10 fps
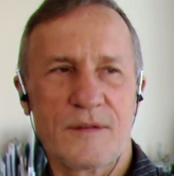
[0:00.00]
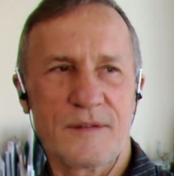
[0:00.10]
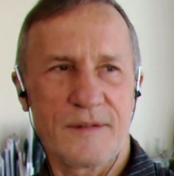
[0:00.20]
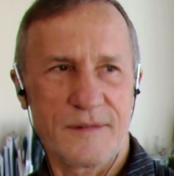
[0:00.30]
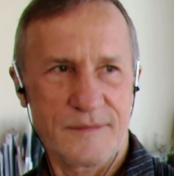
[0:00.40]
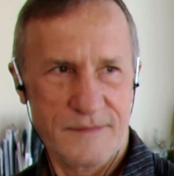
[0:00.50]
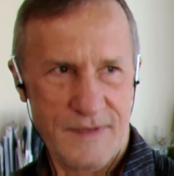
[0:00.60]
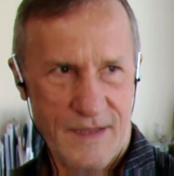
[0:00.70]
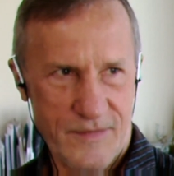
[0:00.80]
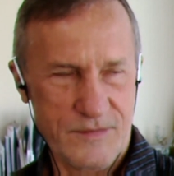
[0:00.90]

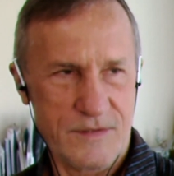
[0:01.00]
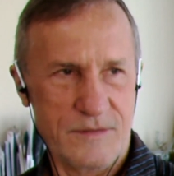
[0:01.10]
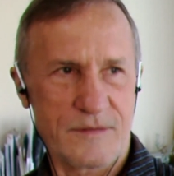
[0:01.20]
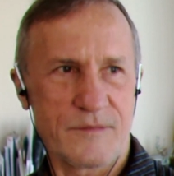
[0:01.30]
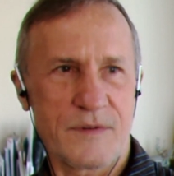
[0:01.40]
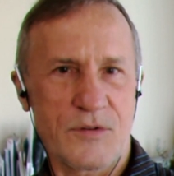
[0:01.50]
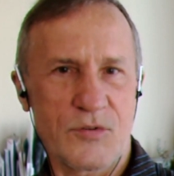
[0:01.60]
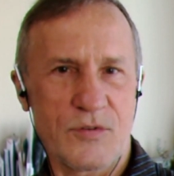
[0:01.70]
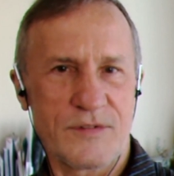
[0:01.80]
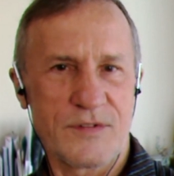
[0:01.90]
Yes, very
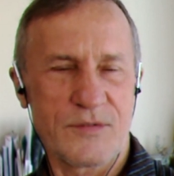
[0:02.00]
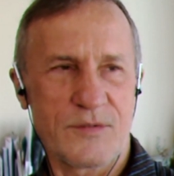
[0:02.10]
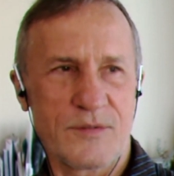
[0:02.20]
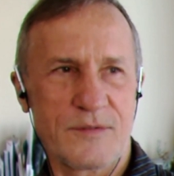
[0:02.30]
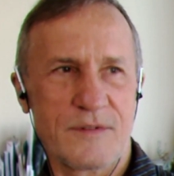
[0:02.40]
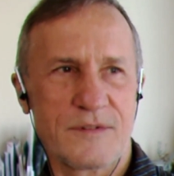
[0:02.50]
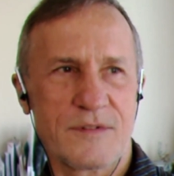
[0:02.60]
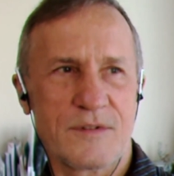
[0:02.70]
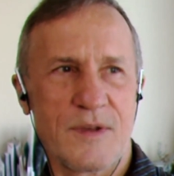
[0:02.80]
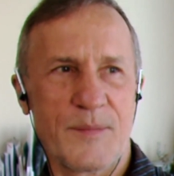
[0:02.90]
good
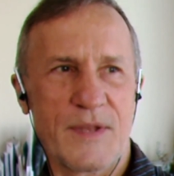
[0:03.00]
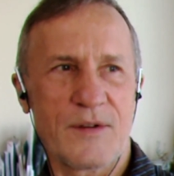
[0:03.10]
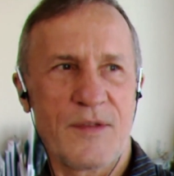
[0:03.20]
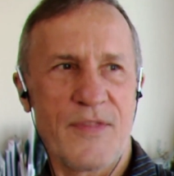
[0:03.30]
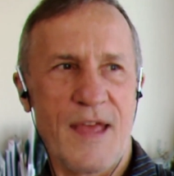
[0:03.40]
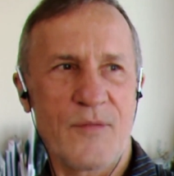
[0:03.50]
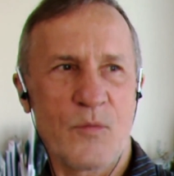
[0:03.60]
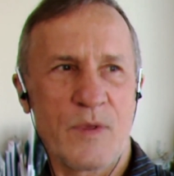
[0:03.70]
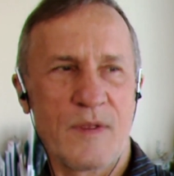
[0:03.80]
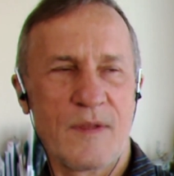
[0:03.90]
to comment on that.
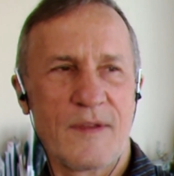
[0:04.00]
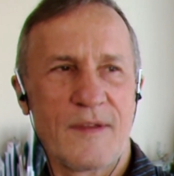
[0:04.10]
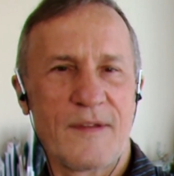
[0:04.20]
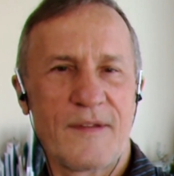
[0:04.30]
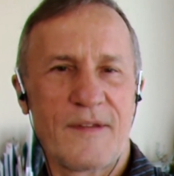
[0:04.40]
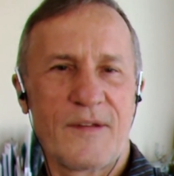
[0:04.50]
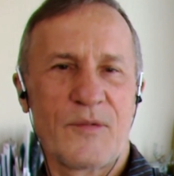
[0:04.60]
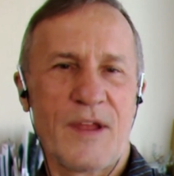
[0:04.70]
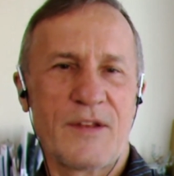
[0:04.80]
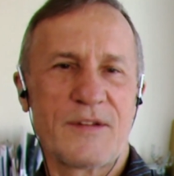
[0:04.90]

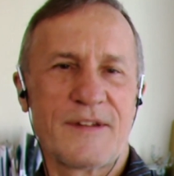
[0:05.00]
Right,